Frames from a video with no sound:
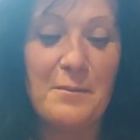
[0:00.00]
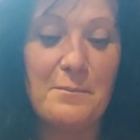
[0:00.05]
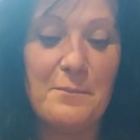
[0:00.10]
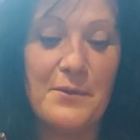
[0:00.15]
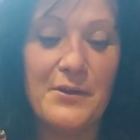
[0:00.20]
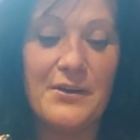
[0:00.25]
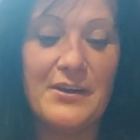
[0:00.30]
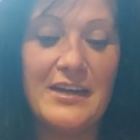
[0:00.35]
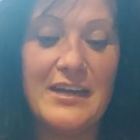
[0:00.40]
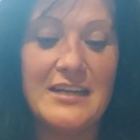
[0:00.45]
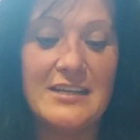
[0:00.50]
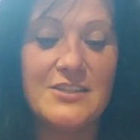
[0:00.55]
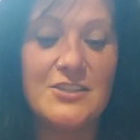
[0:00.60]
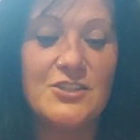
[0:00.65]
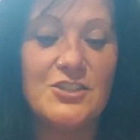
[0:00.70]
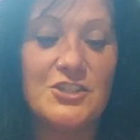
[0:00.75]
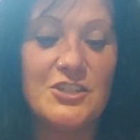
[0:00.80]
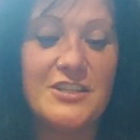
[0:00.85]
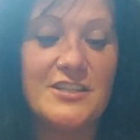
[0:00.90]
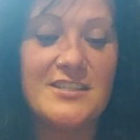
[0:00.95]
but it's
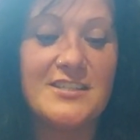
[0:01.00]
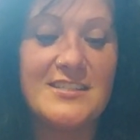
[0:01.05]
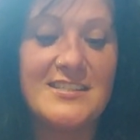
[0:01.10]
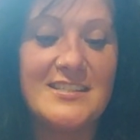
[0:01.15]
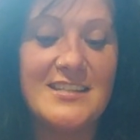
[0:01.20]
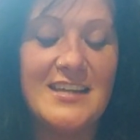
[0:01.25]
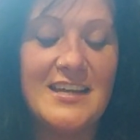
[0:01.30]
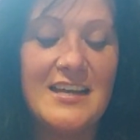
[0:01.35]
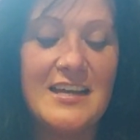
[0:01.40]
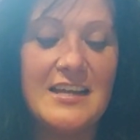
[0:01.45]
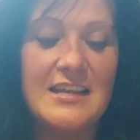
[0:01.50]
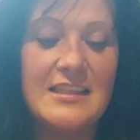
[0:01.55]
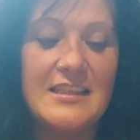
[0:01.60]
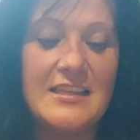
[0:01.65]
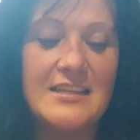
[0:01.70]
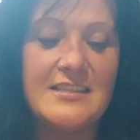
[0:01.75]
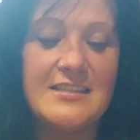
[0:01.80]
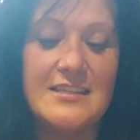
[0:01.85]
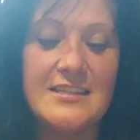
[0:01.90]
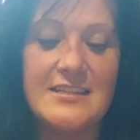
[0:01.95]
just,
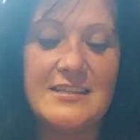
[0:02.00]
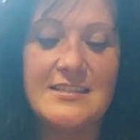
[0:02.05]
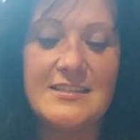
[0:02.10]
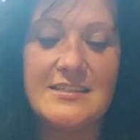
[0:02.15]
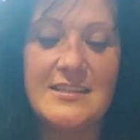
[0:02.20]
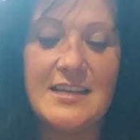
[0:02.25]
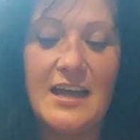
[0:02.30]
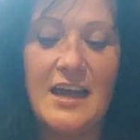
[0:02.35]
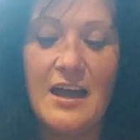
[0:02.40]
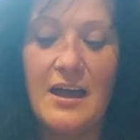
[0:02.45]
this is